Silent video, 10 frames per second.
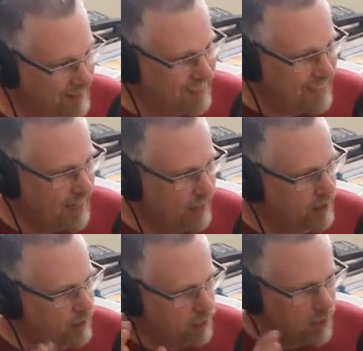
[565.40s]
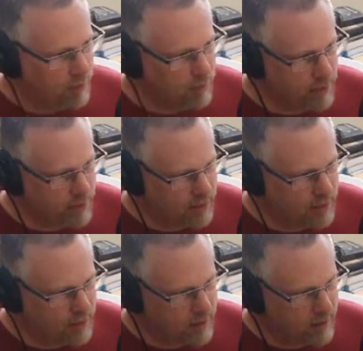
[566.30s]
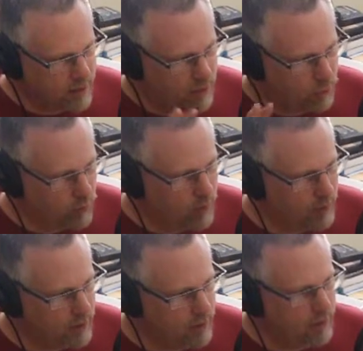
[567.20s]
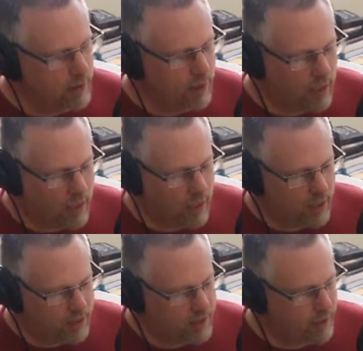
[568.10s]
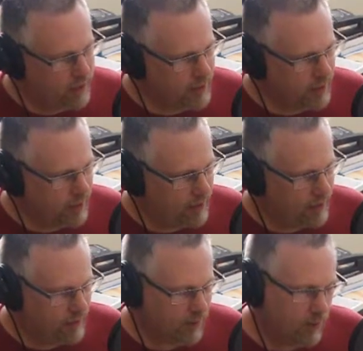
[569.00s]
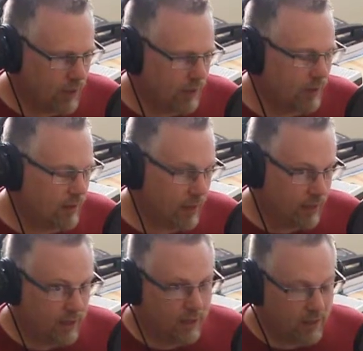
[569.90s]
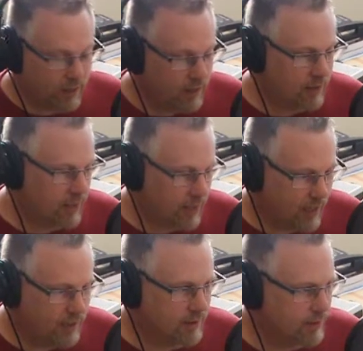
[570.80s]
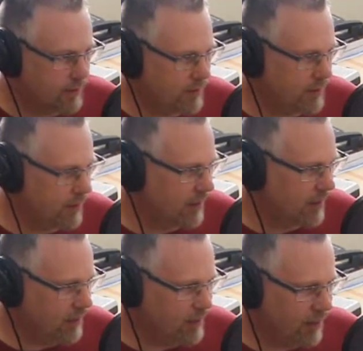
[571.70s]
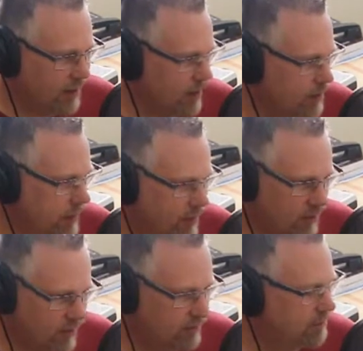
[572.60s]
today? Your modern business, can you run it on a TRS-80? Well, all right. You're kind of talking about,